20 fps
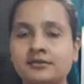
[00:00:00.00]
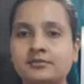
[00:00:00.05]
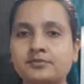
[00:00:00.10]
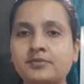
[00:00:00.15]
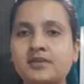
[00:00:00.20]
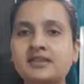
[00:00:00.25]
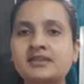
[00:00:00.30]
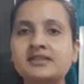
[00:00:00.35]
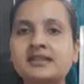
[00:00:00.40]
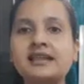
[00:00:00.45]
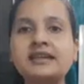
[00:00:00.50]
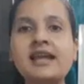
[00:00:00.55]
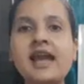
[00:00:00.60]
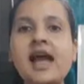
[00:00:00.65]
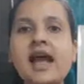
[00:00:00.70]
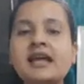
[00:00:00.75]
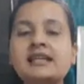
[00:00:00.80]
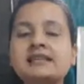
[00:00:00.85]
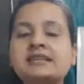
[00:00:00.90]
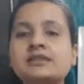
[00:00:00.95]
Means it
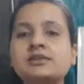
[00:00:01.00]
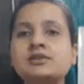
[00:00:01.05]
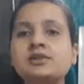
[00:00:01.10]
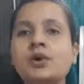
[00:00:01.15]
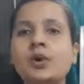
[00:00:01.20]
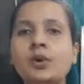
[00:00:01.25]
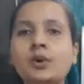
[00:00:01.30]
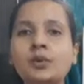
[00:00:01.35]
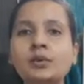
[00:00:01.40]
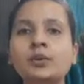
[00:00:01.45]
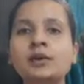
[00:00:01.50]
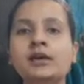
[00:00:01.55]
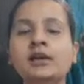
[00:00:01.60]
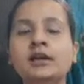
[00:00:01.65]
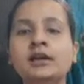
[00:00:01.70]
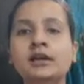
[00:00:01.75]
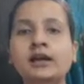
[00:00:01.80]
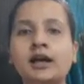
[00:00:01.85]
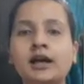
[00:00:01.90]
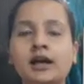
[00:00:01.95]
has no
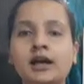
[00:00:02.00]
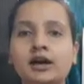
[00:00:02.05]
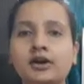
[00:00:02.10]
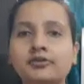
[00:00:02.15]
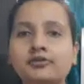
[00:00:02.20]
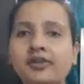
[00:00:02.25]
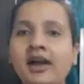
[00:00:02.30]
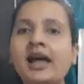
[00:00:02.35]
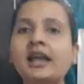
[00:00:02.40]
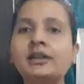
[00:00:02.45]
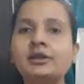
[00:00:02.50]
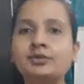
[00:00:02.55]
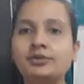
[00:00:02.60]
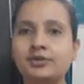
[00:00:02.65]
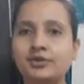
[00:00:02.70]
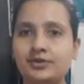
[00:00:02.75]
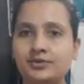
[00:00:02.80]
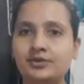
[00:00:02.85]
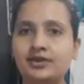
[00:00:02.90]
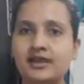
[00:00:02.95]
value,
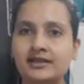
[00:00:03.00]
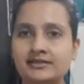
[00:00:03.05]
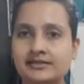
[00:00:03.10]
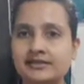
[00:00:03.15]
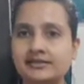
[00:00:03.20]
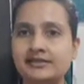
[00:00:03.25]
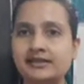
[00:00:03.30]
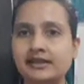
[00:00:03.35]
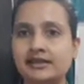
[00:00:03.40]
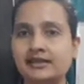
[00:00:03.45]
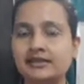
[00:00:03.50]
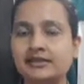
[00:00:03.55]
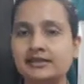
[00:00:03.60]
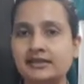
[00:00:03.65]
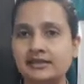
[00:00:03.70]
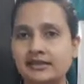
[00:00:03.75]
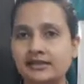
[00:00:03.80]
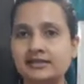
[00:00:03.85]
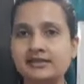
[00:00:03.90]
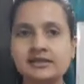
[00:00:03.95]
you can say,
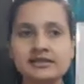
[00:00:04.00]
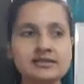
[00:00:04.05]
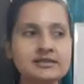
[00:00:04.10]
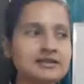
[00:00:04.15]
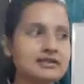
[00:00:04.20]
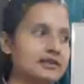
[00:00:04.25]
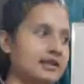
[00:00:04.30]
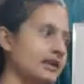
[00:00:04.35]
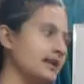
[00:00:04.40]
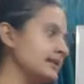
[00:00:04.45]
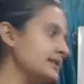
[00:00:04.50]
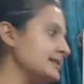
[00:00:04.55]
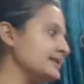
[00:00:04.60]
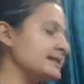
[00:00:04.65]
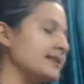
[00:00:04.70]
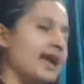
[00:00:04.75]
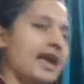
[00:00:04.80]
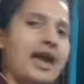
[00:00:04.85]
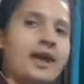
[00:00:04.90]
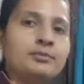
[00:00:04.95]
isn't it? It is
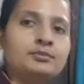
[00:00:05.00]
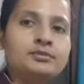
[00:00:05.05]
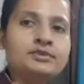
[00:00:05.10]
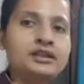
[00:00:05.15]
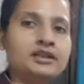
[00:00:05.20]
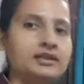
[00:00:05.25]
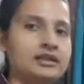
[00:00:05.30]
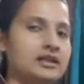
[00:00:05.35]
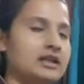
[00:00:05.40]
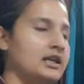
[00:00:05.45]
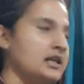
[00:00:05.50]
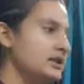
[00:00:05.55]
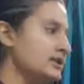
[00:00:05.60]
empty.